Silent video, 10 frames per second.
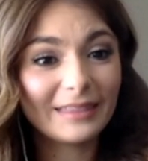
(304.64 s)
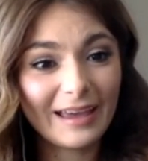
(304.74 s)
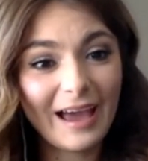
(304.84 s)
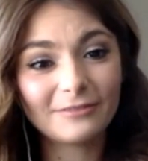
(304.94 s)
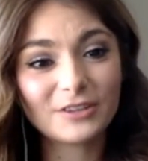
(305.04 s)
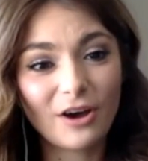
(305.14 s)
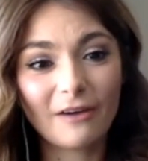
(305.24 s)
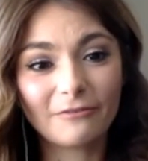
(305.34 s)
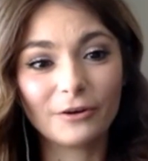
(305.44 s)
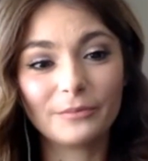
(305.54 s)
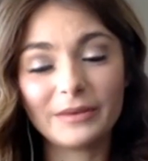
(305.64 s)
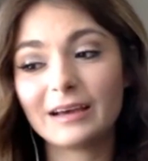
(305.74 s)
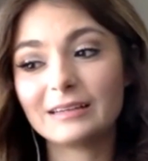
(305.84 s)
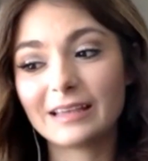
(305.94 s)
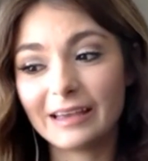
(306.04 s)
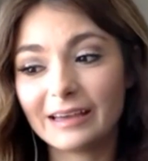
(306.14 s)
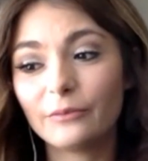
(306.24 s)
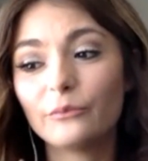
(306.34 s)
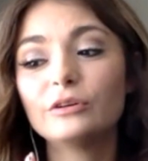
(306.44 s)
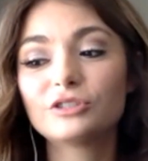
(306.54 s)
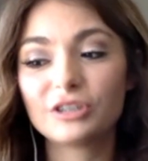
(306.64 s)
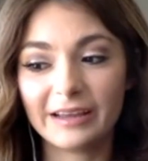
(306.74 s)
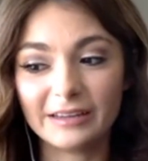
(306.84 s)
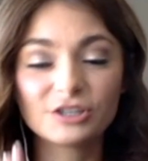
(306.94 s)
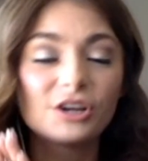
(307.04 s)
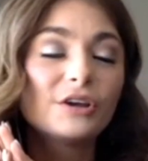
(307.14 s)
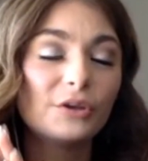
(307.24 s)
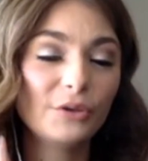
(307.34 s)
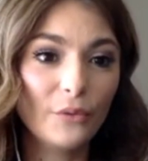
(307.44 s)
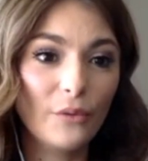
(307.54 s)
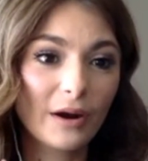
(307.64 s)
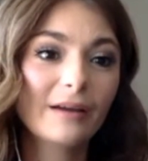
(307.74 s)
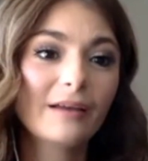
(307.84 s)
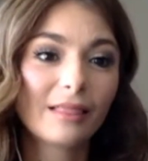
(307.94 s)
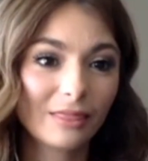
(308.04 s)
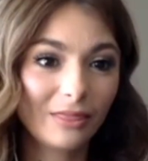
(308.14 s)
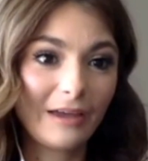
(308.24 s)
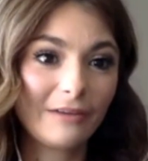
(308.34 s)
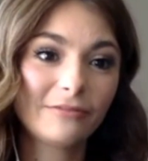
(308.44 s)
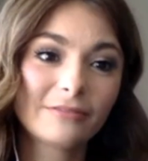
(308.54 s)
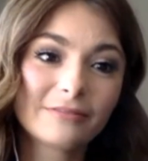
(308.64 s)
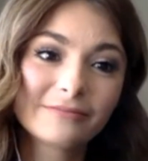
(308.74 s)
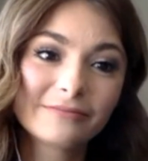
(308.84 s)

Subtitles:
that they have to offer, because it will change your life.